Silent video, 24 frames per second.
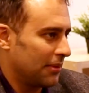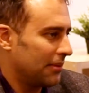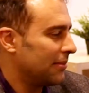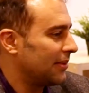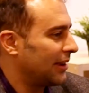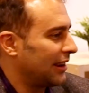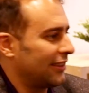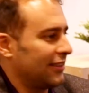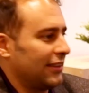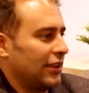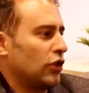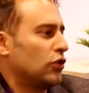I mean,
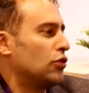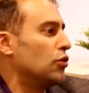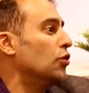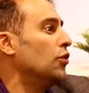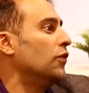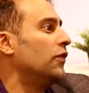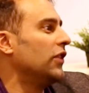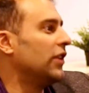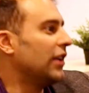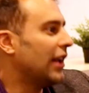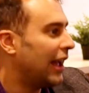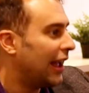like
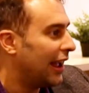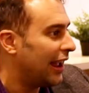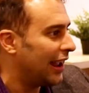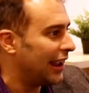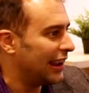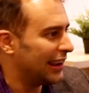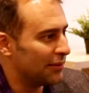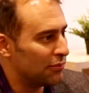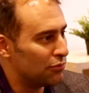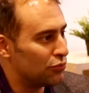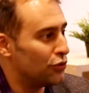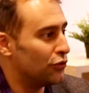
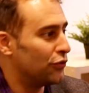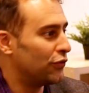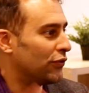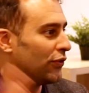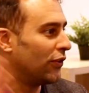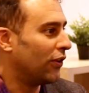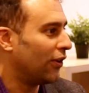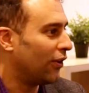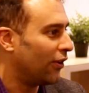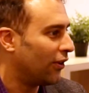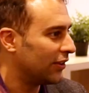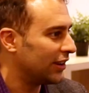Cuvier and
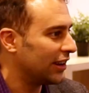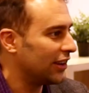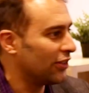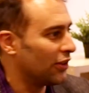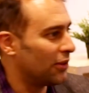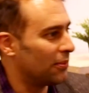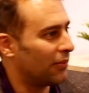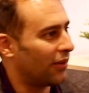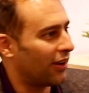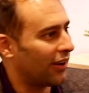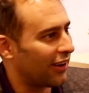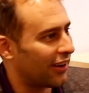Buffon and
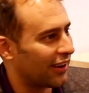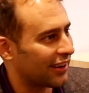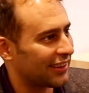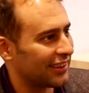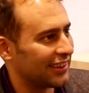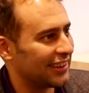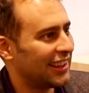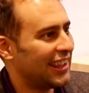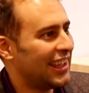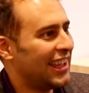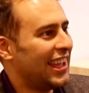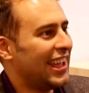Lamarck,
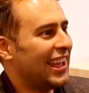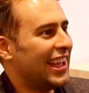and,